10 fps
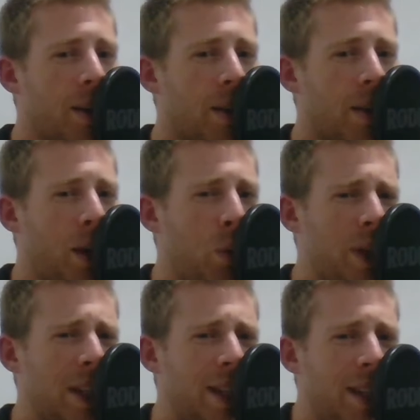There
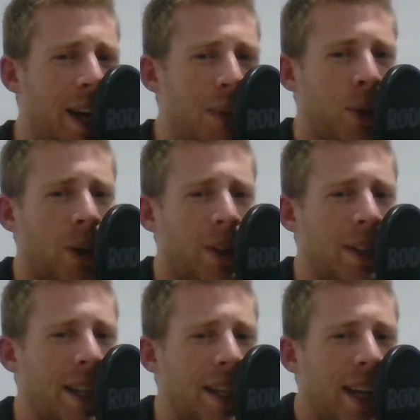was a table
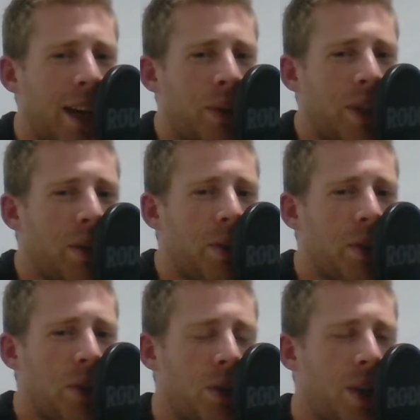set out under a
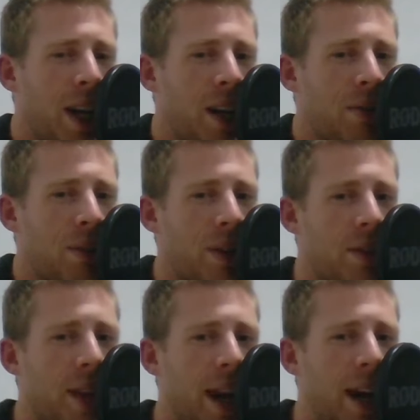tree in front
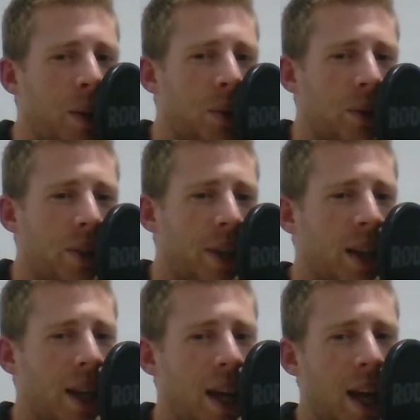of the house,
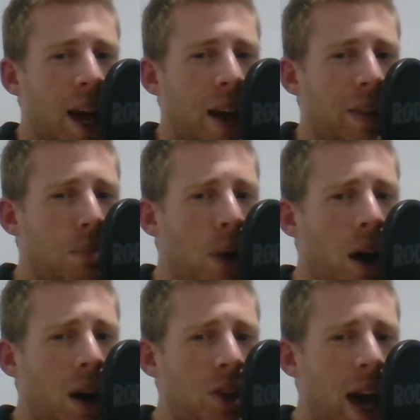and the
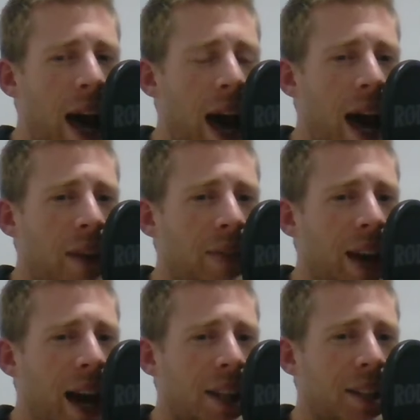March Hare and the
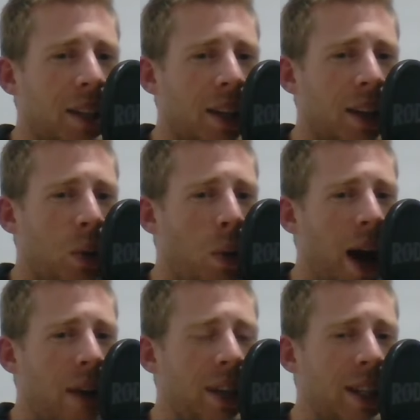Hatter were
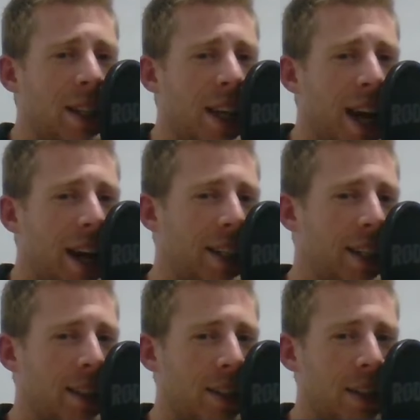having tea at
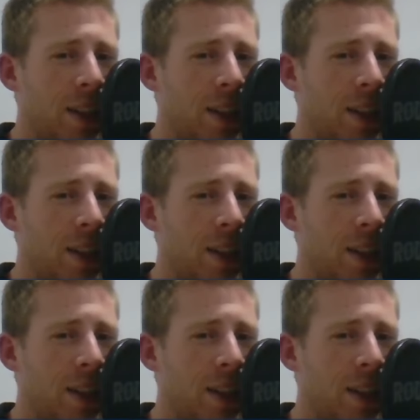it.